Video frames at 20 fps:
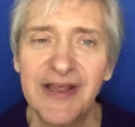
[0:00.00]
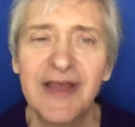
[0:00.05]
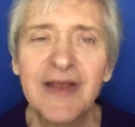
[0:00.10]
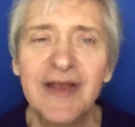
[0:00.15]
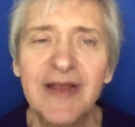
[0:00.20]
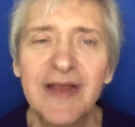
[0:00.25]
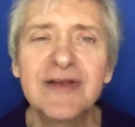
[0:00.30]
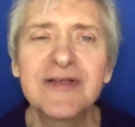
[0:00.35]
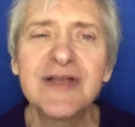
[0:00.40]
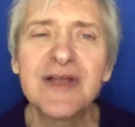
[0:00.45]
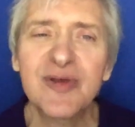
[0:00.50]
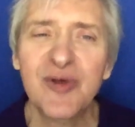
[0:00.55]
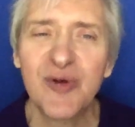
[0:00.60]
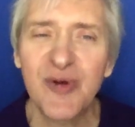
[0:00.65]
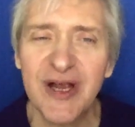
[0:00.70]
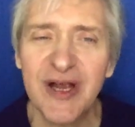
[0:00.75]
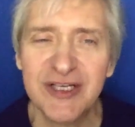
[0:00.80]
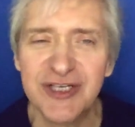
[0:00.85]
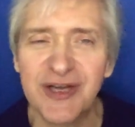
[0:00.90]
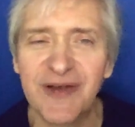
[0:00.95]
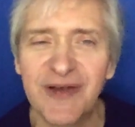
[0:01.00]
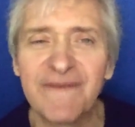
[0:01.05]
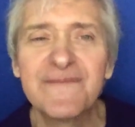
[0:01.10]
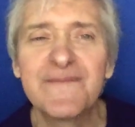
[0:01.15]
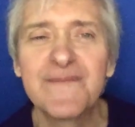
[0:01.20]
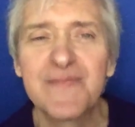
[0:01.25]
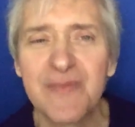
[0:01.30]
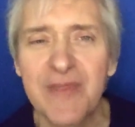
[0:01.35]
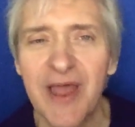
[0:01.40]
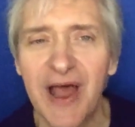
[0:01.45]
Here's another question.
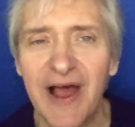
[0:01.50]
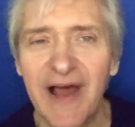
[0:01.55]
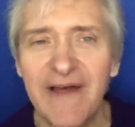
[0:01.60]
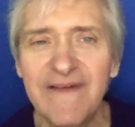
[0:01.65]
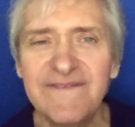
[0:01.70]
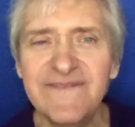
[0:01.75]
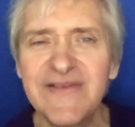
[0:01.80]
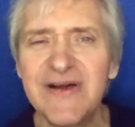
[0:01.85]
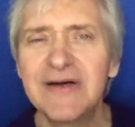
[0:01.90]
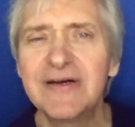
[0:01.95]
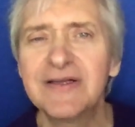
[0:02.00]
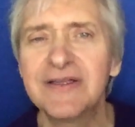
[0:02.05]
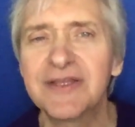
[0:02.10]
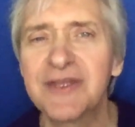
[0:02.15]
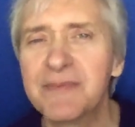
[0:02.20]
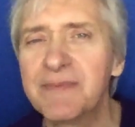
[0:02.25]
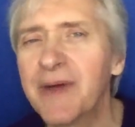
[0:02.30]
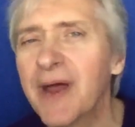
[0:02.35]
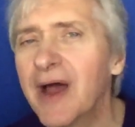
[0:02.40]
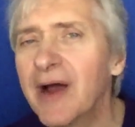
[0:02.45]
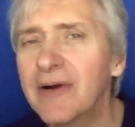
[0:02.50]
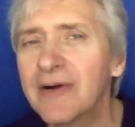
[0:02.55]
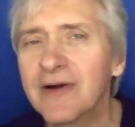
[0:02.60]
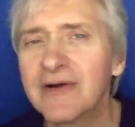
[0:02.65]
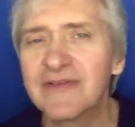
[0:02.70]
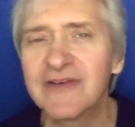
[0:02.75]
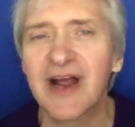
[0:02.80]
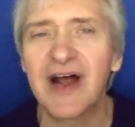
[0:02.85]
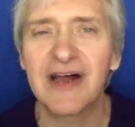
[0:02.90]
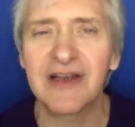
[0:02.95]
I felt the power of
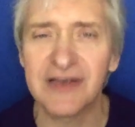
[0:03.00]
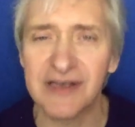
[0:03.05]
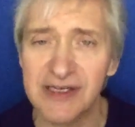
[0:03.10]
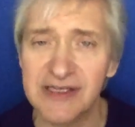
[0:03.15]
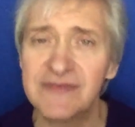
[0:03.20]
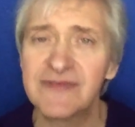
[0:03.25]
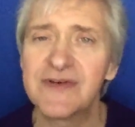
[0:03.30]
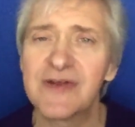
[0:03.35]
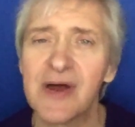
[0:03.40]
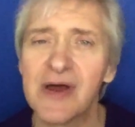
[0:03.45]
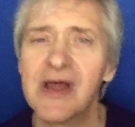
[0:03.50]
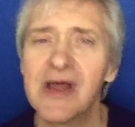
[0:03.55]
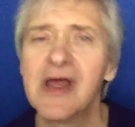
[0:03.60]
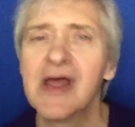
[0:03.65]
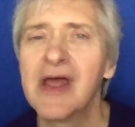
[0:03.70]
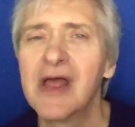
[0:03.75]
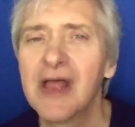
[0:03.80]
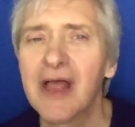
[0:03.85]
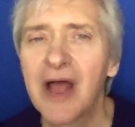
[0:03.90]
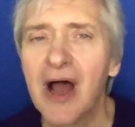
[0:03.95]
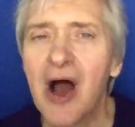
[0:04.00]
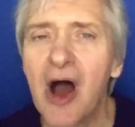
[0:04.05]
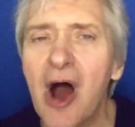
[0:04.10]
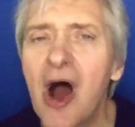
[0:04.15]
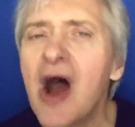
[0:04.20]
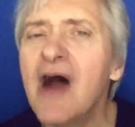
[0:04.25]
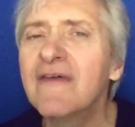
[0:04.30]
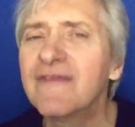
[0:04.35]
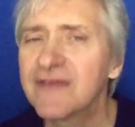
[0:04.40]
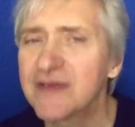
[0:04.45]
God lift
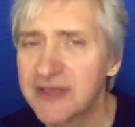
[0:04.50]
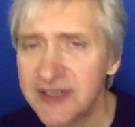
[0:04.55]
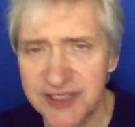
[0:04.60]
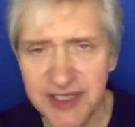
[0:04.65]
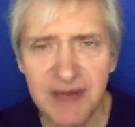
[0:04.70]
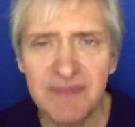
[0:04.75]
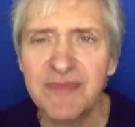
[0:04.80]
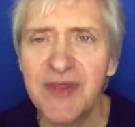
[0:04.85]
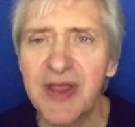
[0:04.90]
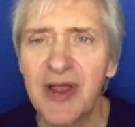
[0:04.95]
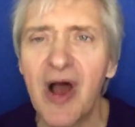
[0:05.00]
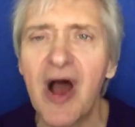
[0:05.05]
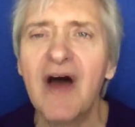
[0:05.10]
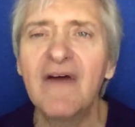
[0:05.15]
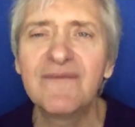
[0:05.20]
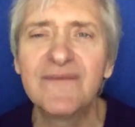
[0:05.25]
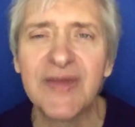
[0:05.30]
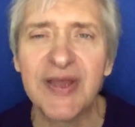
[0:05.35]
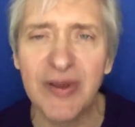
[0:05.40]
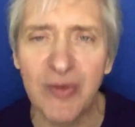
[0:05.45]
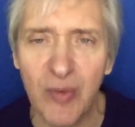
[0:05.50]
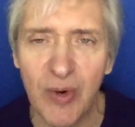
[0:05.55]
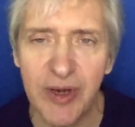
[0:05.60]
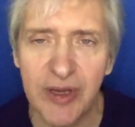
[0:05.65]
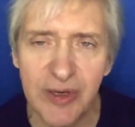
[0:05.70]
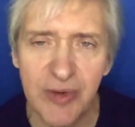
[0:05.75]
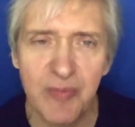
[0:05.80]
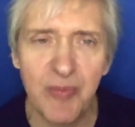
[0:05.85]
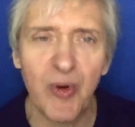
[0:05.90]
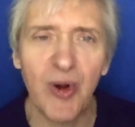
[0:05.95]
off something off me when
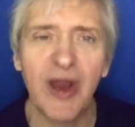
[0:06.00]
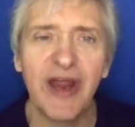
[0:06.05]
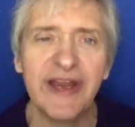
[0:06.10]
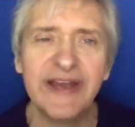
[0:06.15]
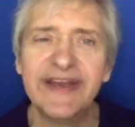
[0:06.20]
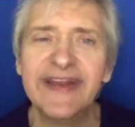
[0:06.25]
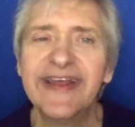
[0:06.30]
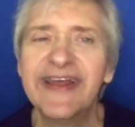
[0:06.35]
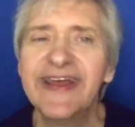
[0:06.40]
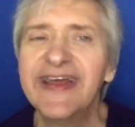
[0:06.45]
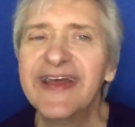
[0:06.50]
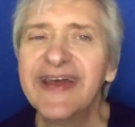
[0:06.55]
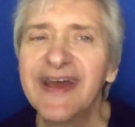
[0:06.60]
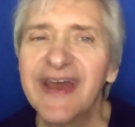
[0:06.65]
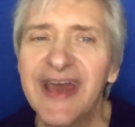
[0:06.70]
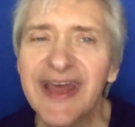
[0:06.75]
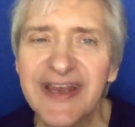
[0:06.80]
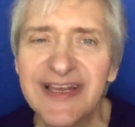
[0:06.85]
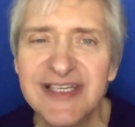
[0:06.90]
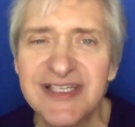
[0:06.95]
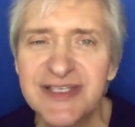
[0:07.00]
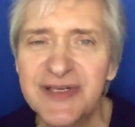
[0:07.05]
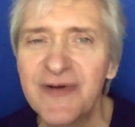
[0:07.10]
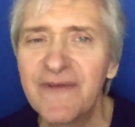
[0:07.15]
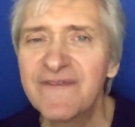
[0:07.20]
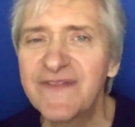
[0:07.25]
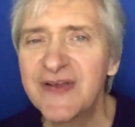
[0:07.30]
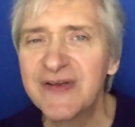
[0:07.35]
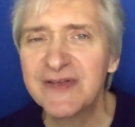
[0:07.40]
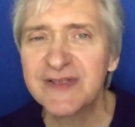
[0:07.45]
you prayed, and it still
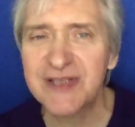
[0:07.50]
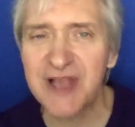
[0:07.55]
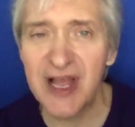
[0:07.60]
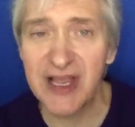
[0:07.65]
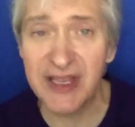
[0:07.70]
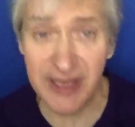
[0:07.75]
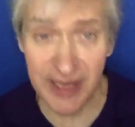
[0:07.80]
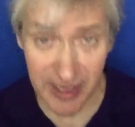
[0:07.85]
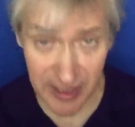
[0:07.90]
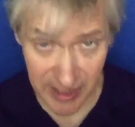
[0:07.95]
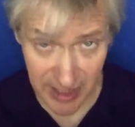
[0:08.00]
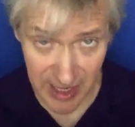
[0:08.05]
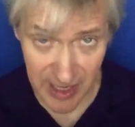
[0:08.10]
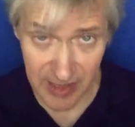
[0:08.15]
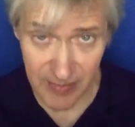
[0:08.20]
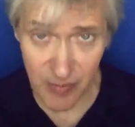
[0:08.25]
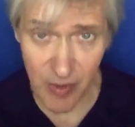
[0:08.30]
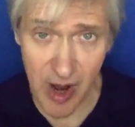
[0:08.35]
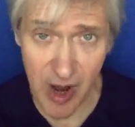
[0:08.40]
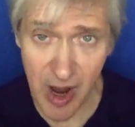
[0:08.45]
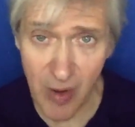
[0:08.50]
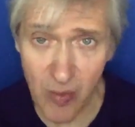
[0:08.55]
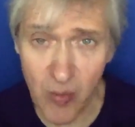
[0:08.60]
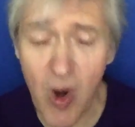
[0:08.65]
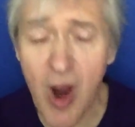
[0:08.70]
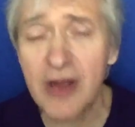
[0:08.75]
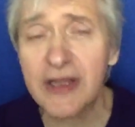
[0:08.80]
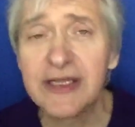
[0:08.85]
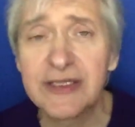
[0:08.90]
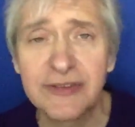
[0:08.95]
feels like I'm uh,
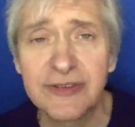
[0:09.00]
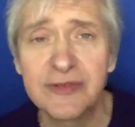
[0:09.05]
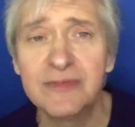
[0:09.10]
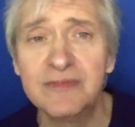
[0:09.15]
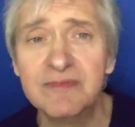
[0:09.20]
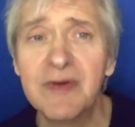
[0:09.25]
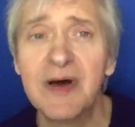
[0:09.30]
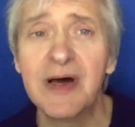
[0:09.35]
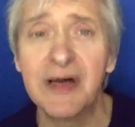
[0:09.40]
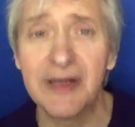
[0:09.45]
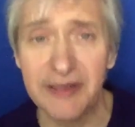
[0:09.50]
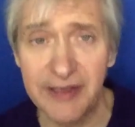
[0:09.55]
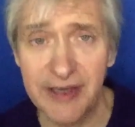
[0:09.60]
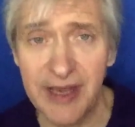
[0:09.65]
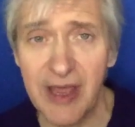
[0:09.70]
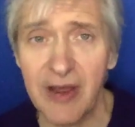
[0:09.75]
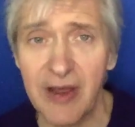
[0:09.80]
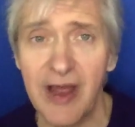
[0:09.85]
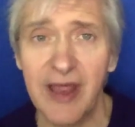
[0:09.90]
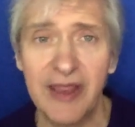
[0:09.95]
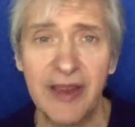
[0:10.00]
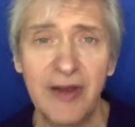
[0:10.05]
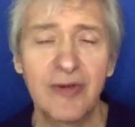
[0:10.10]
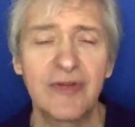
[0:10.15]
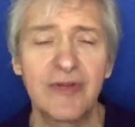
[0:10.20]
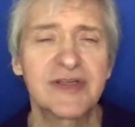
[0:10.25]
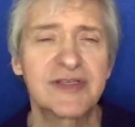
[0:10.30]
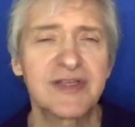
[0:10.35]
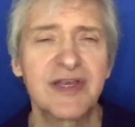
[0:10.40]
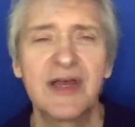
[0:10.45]
walking through mud. Now I hear
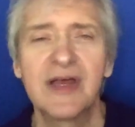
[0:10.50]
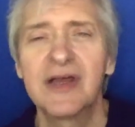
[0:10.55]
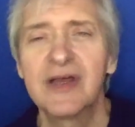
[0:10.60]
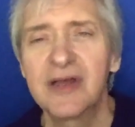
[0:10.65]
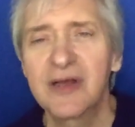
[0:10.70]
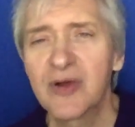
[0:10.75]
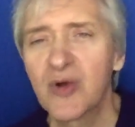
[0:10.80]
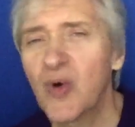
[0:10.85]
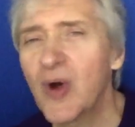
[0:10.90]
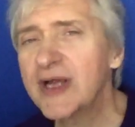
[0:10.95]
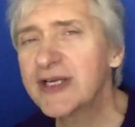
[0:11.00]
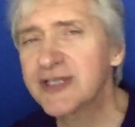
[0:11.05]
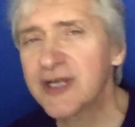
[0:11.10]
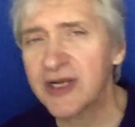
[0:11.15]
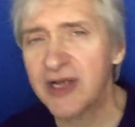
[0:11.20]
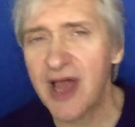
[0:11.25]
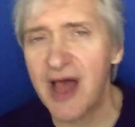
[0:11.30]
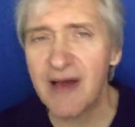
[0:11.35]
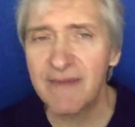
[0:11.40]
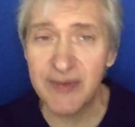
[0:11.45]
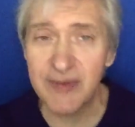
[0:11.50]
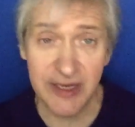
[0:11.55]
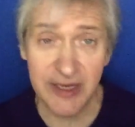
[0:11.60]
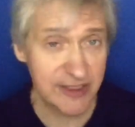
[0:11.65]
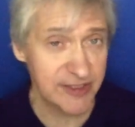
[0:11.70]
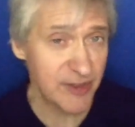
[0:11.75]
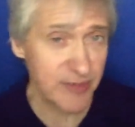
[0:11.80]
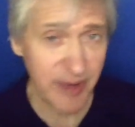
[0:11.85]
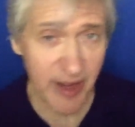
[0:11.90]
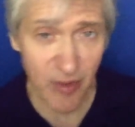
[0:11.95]
this question a lot because
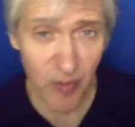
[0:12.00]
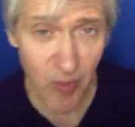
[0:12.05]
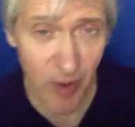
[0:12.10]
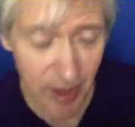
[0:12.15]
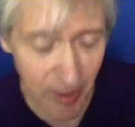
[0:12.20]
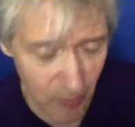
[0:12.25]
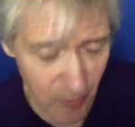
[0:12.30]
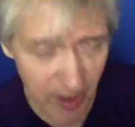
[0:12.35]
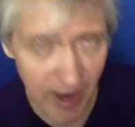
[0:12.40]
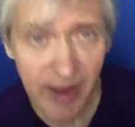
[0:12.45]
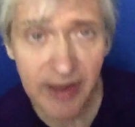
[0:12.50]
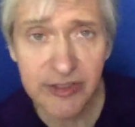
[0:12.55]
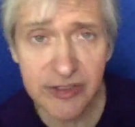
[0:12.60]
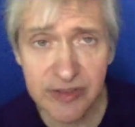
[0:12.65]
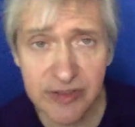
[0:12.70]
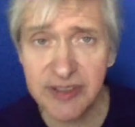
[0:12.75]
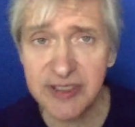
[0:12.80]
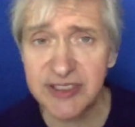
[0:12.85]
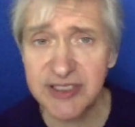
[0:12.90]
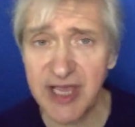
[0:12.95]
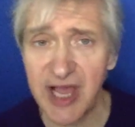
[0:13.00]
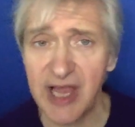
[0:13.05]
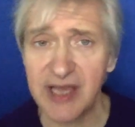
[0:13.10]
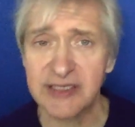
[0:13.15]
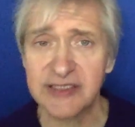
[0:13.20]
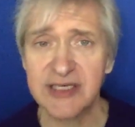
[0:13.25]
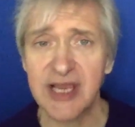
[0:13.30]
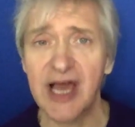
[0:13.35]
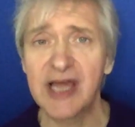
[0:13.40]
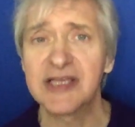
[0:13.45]
no matter what, when I do these kind,
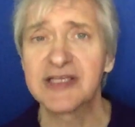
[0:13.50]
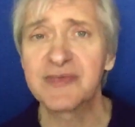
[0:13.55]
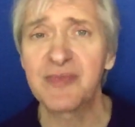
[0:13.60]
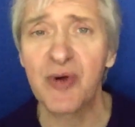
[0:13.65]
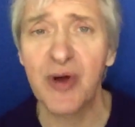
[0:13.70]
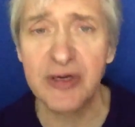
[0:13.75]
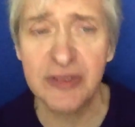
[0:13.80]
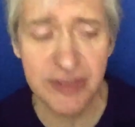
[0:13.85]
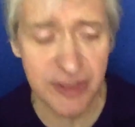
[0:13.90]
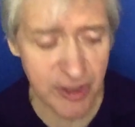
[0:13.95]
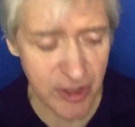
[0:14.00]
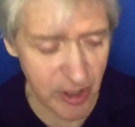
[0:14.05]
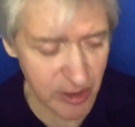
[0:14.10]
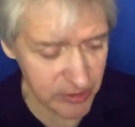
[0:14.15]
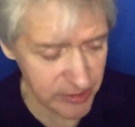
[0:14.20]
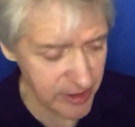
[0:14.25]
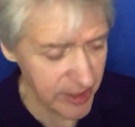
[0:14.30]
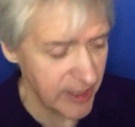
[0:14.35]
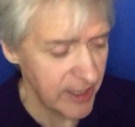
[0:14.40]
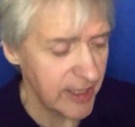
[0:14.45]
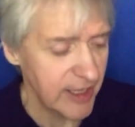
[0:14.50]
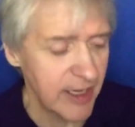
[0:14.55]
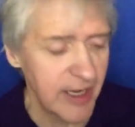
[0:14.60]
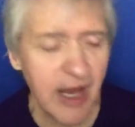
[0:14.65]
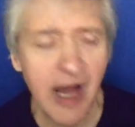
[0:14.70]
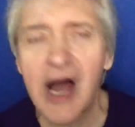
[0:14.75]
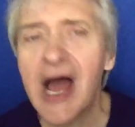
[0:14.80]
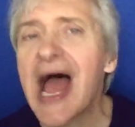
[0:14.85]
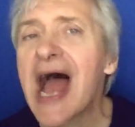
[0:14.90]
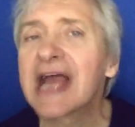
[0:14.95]
kinds of prayers, they're called
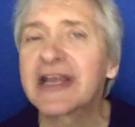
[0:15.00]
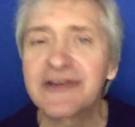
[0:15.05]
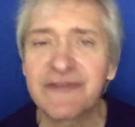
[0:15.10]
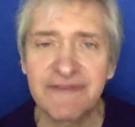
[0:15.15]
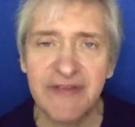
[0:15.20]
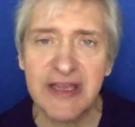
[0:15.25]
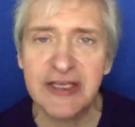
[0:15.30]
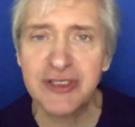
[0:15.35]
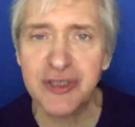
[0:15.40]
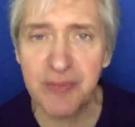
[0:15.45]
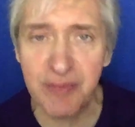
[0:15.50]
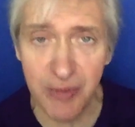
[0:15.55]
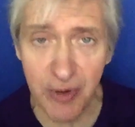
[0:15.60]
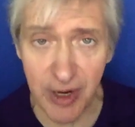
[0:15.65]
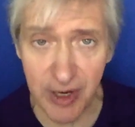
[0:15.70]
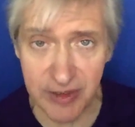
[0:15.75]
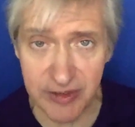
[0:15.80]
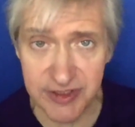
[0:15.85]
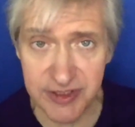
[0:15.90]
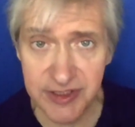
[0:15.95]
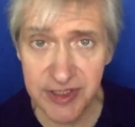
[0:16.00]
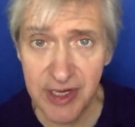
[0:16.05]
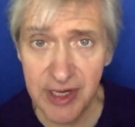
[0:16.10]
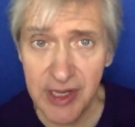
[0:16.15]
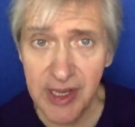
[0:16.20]
uh, activation prayers.